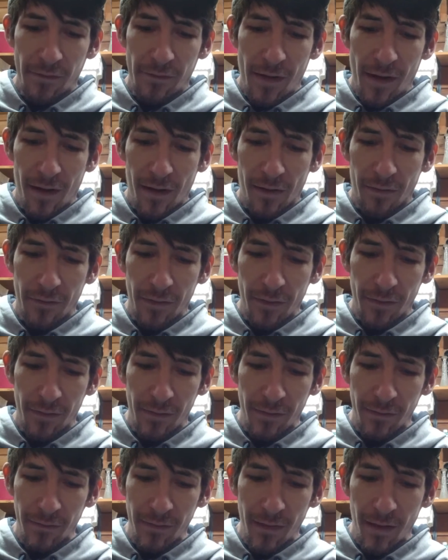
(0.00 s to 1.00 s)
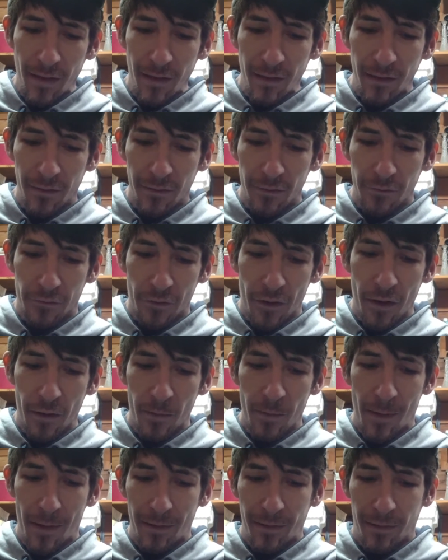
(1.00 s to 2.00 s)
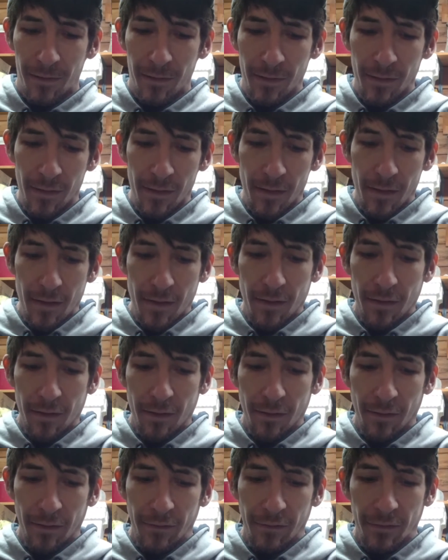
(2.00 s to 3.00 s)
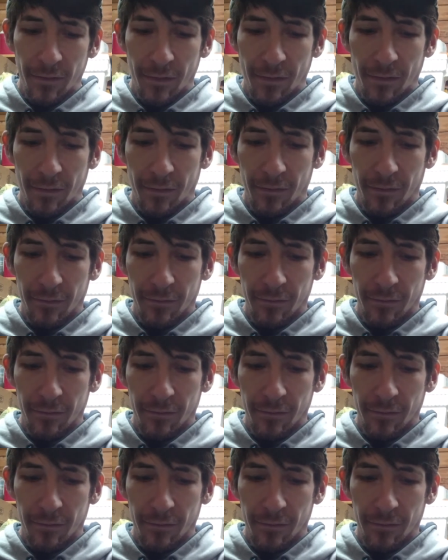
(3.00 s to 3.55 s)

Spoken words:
valve into the intake or throttle body, and